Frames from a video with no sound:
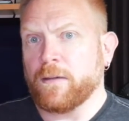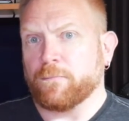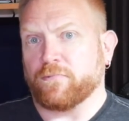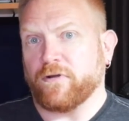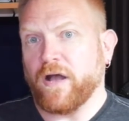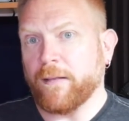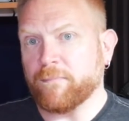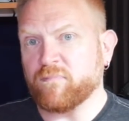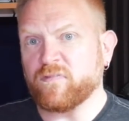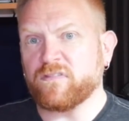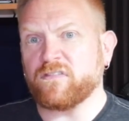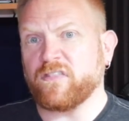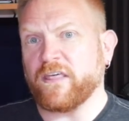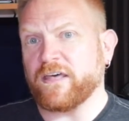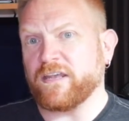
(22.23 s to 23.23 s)

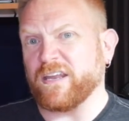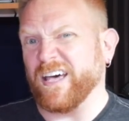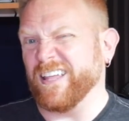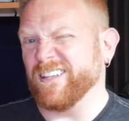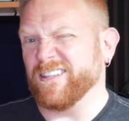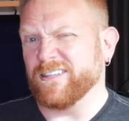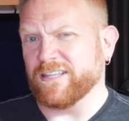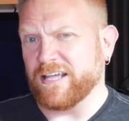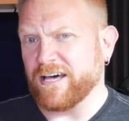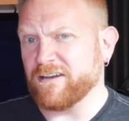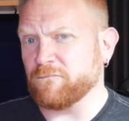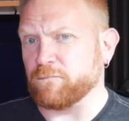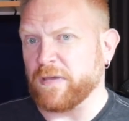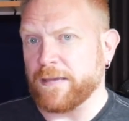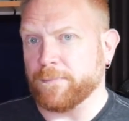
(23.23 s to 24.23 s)
Problems that a lot
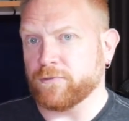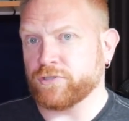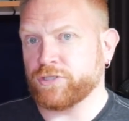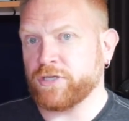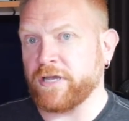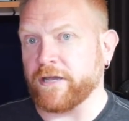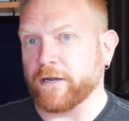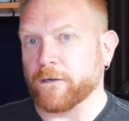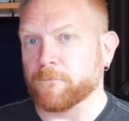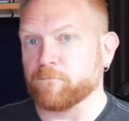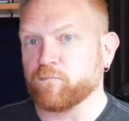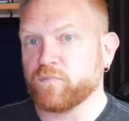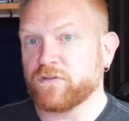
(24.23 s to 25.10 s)
of people share.